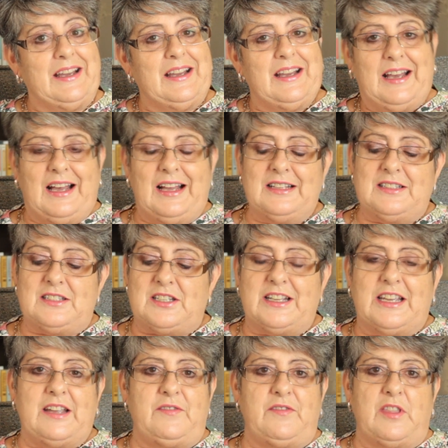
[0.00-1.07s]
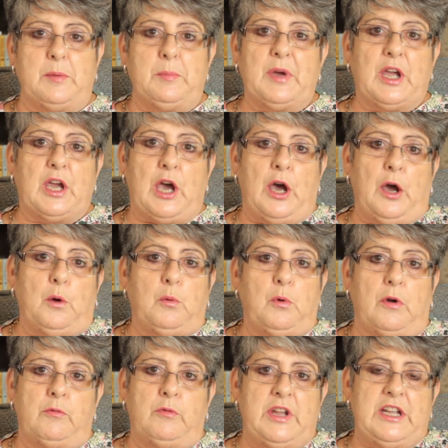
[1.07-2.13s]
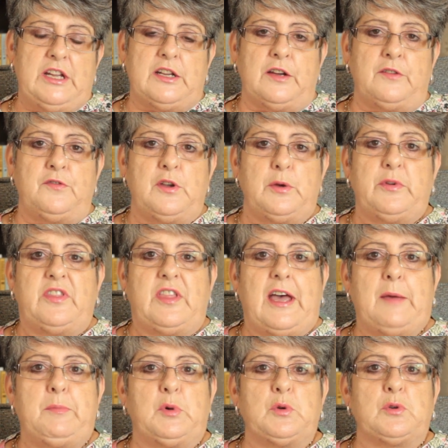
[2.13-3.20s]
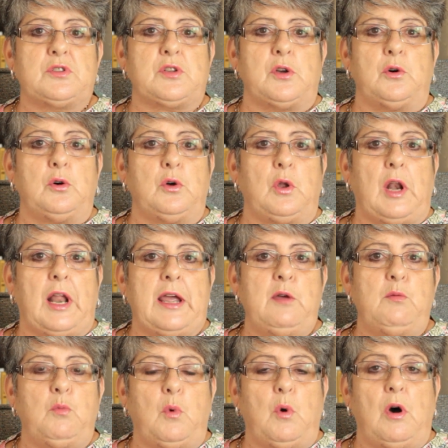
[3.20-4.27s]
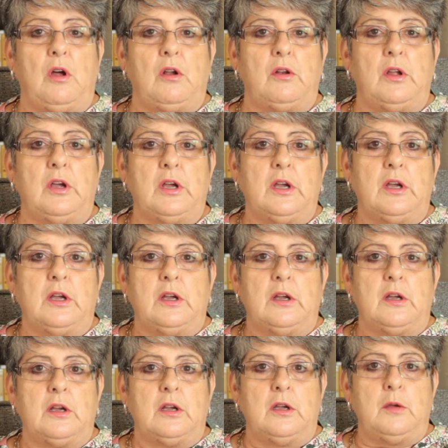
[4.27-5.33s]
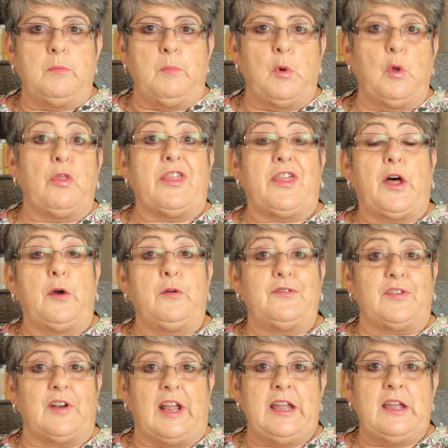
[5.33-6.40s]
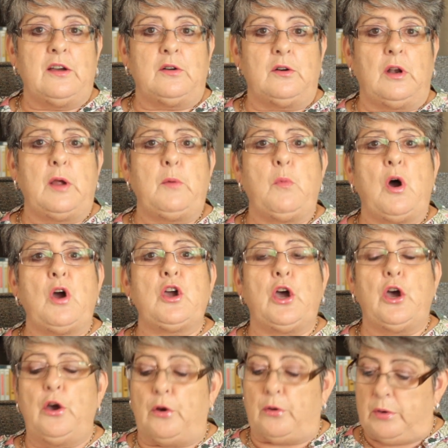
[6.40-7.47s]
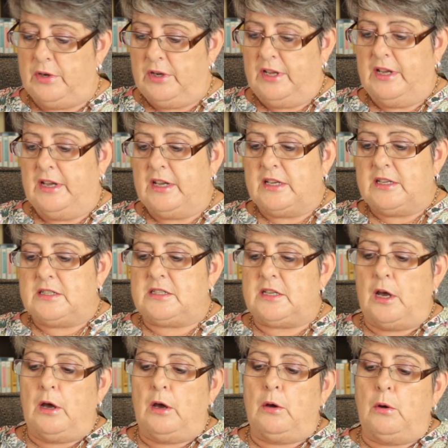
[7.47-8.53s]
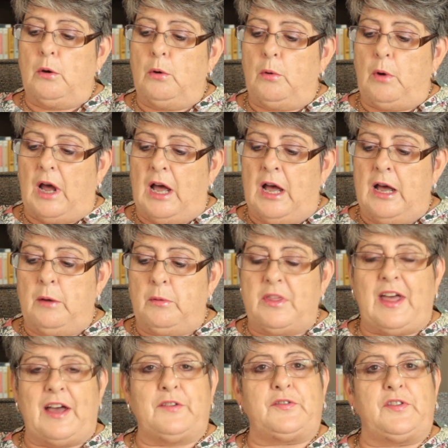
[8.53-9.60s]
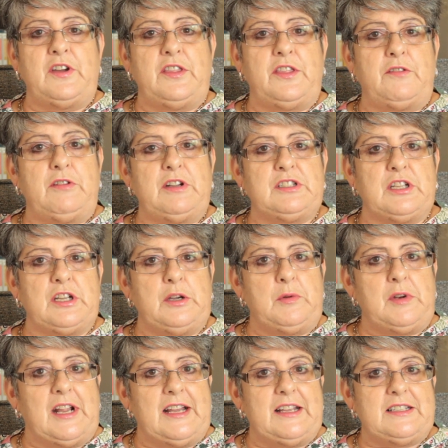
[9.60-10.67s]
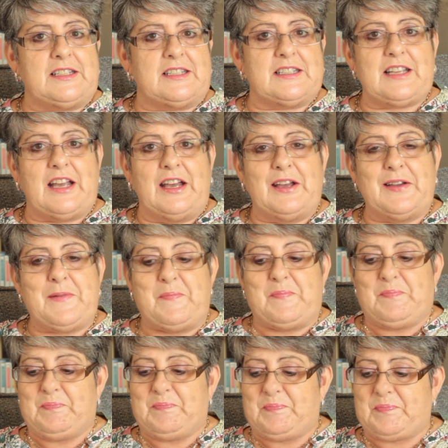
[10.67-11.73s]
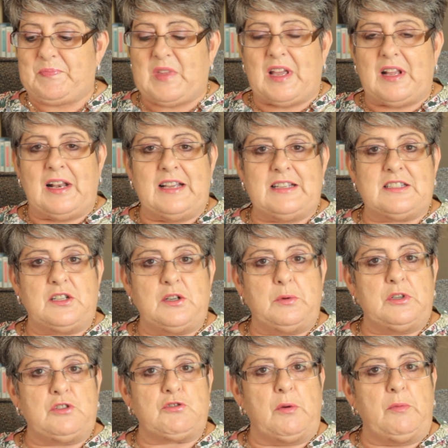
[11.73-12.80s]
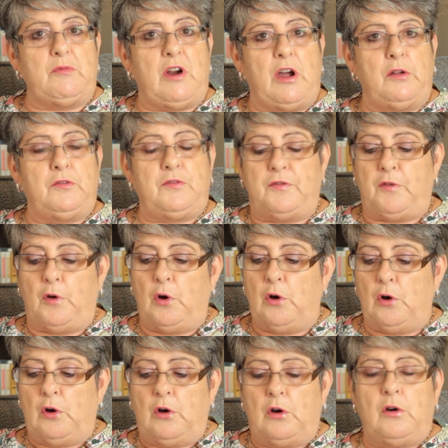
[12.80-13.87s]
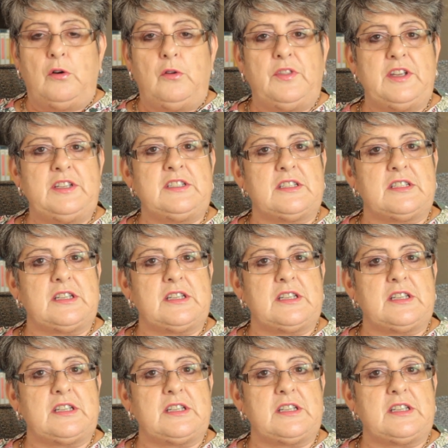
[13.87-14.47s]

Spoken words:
and to give them a go, read a few of their books all in one month, hopefully, all in one go. So without further ado, let's do a drum roll for this